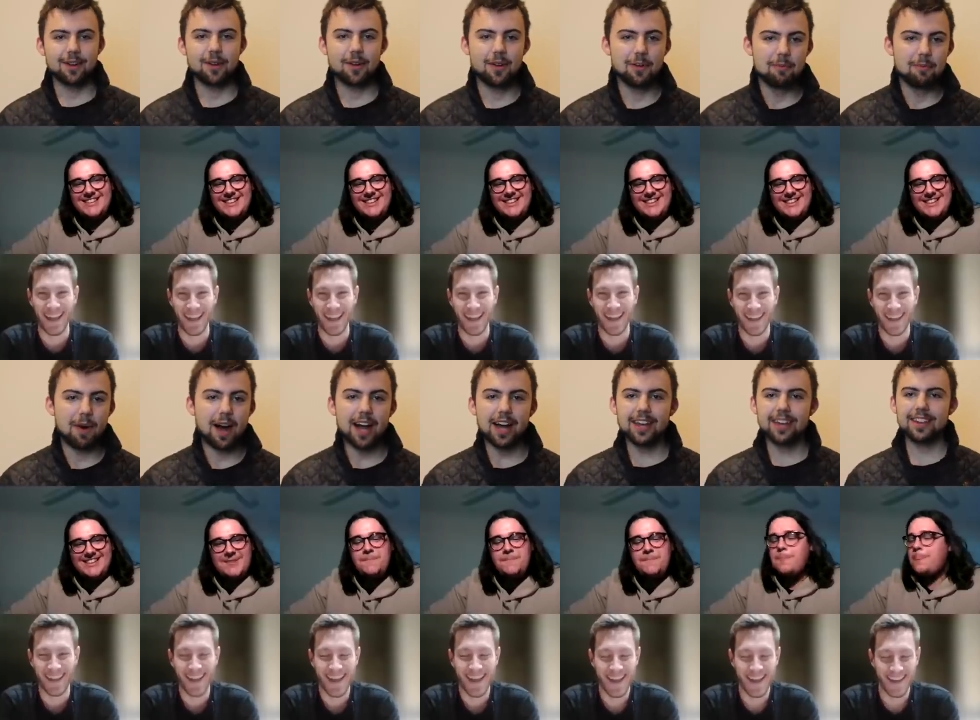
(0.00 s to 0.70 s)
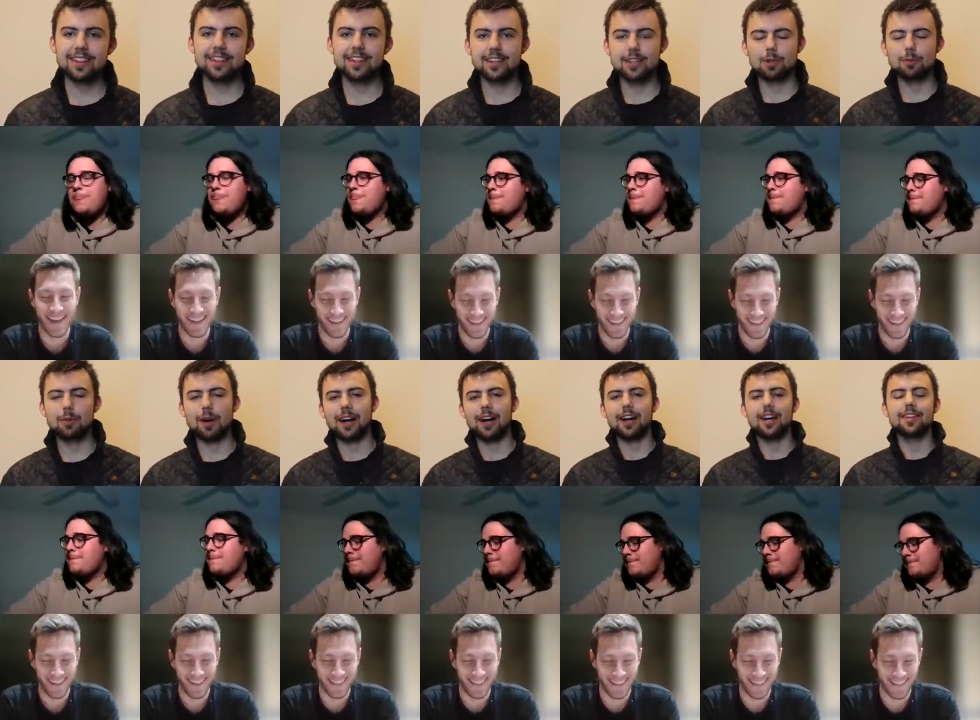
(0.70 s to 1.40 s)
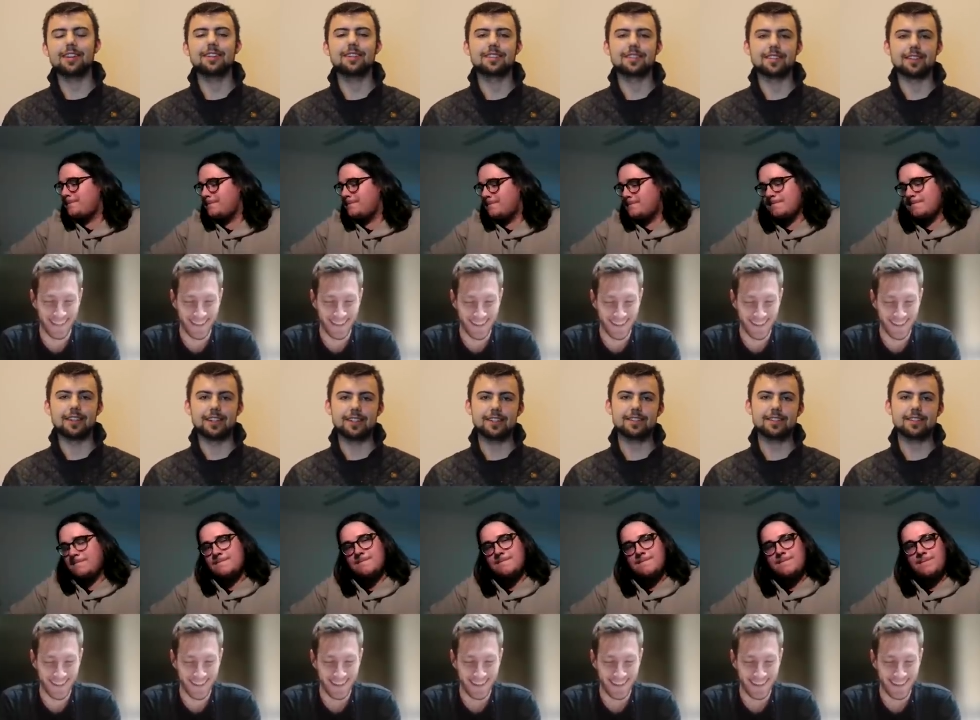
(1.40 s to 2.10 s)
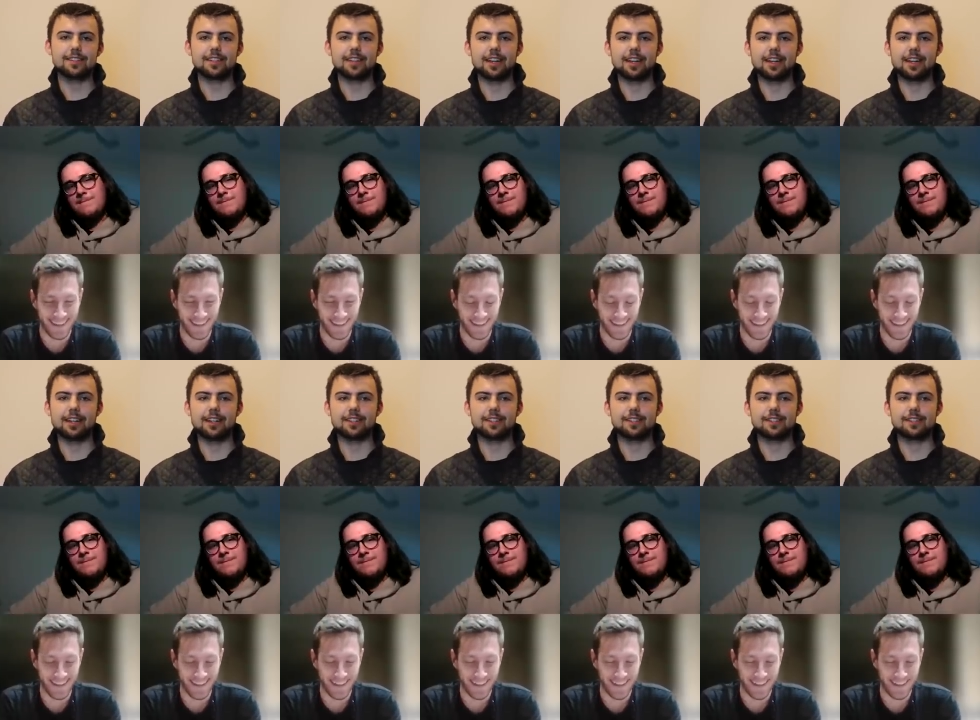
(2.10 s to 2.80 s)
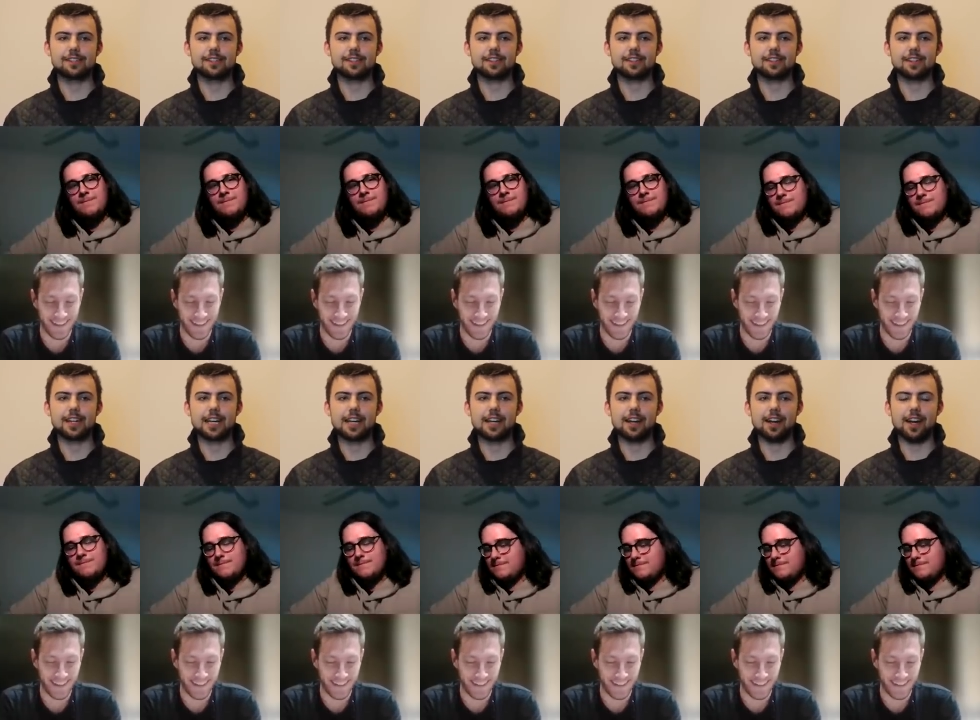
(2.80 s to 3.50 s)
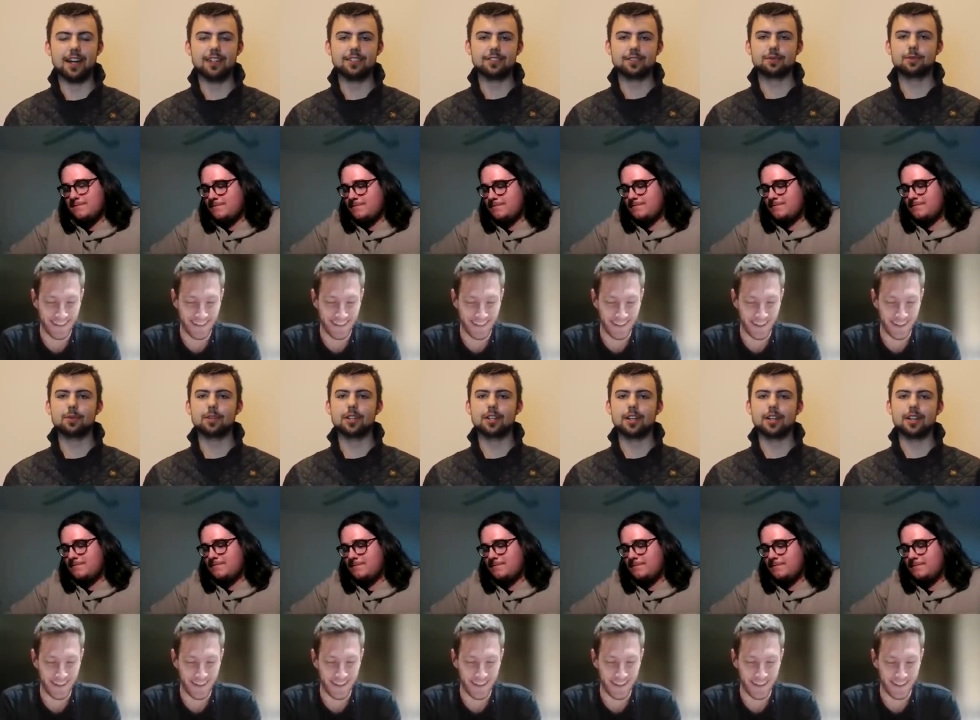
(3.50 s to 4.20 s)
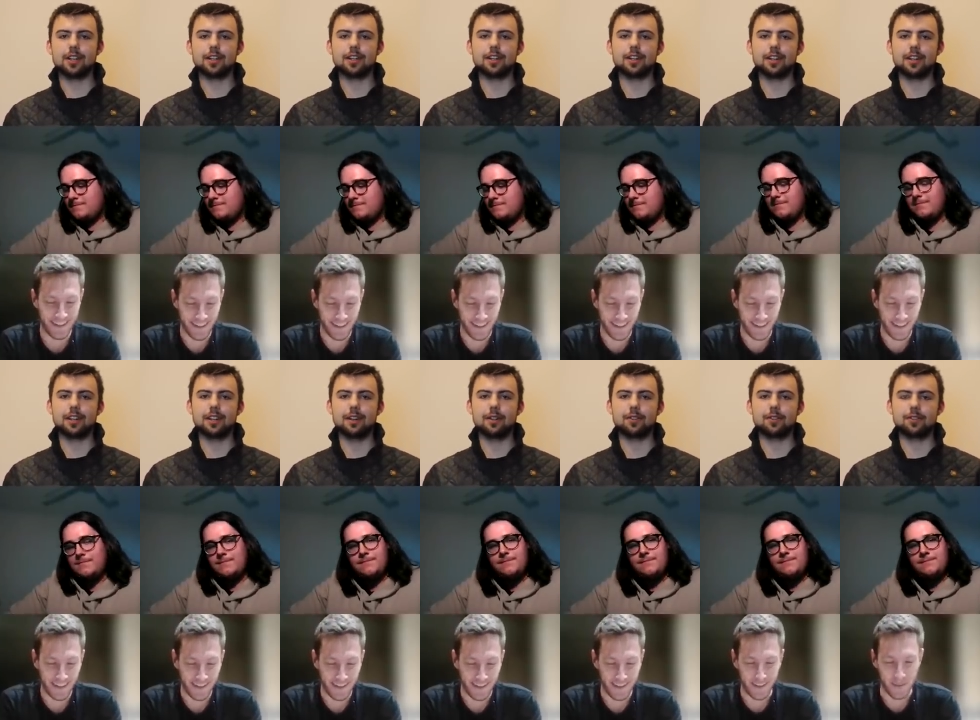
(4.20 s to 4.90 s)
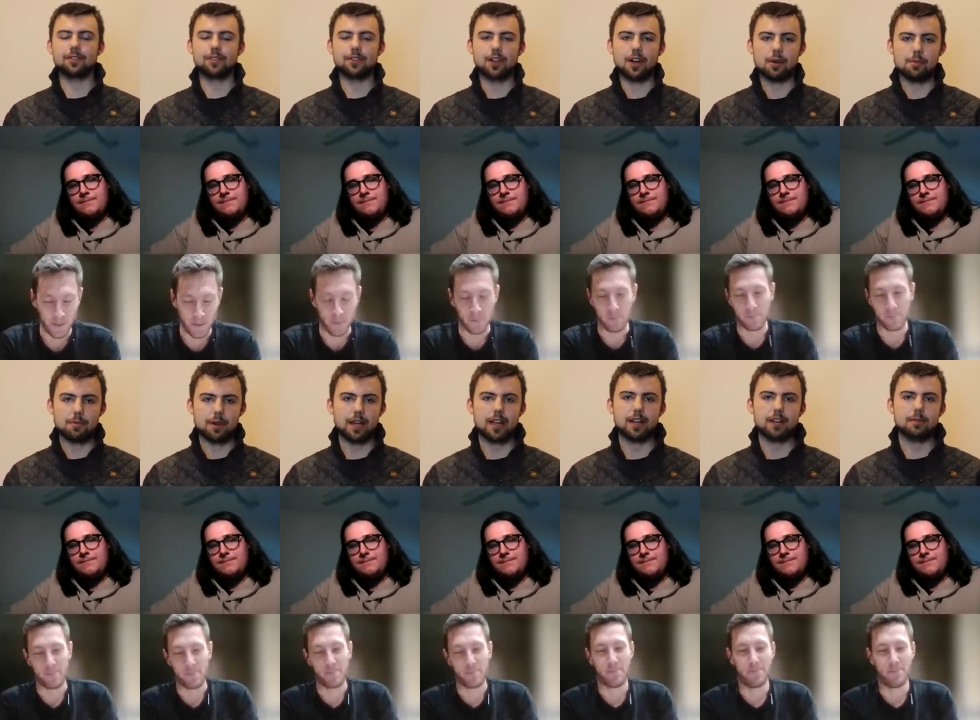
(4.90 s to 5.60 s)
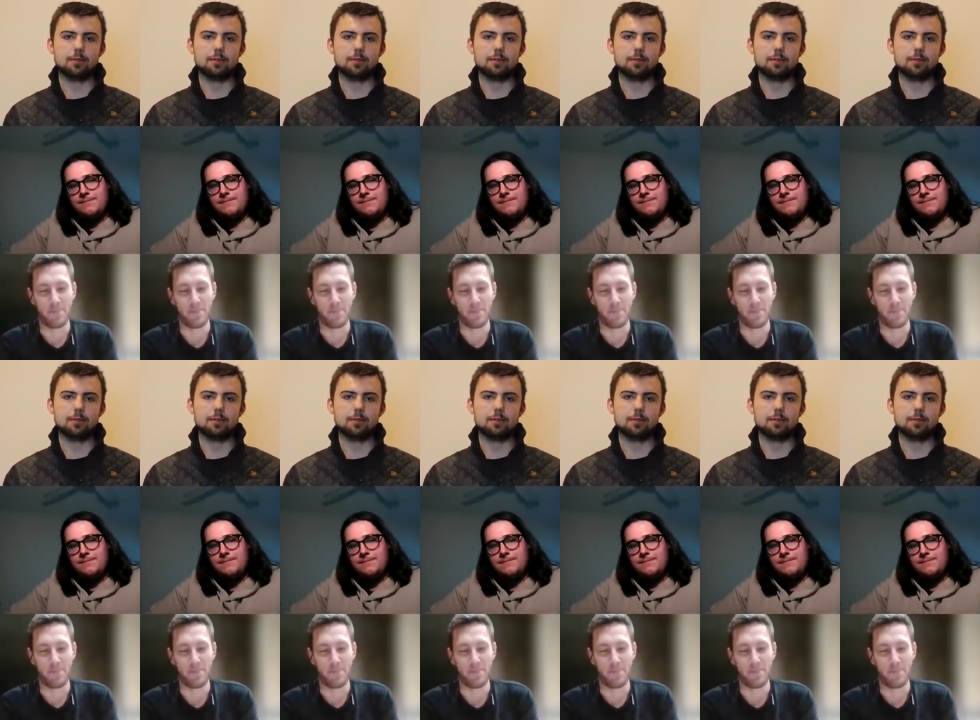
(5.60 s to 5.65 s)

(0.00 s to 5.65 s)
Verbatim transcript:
Speaker 1: so my thinking behind this list is I just want to stop my